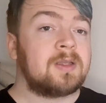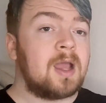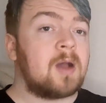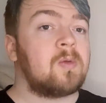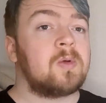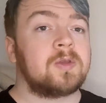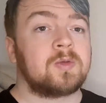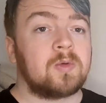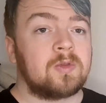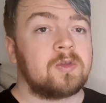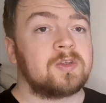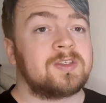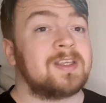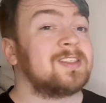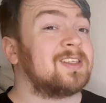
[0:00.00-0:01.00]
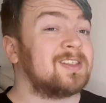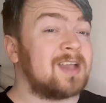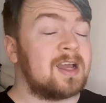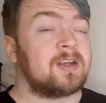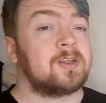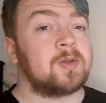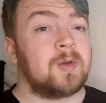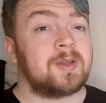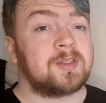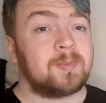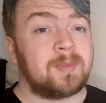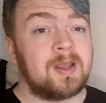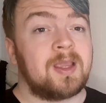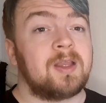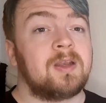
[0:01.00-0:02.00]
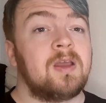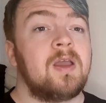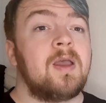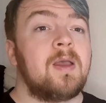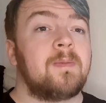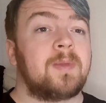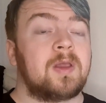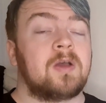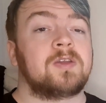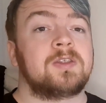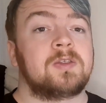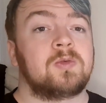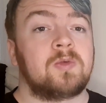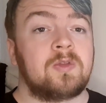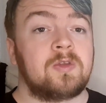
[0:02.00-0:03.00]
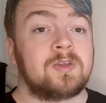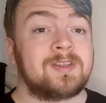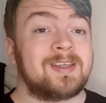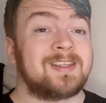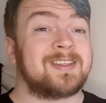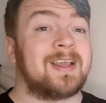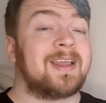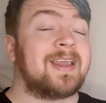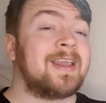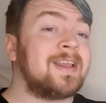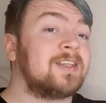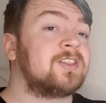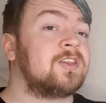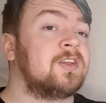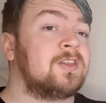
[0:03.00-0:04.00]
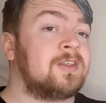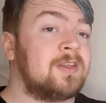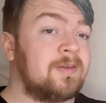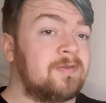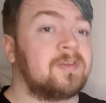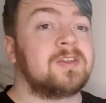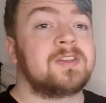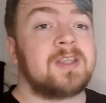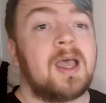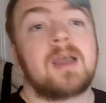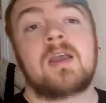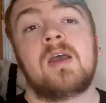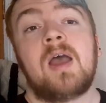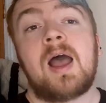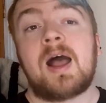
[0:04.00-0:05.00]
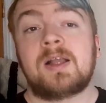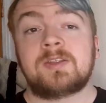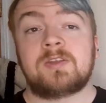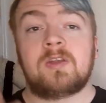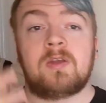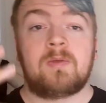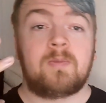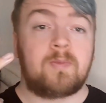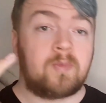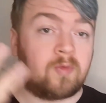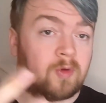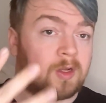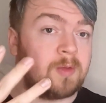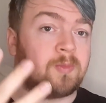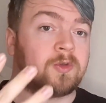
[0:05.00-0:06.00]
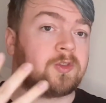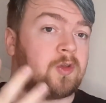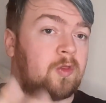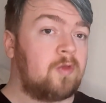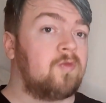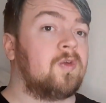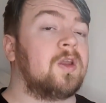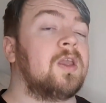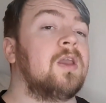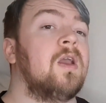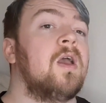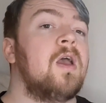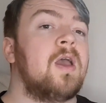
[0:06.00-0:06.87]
Now it's one of those things it's harder to explain because it's one of those things that each different saga has pretty much 3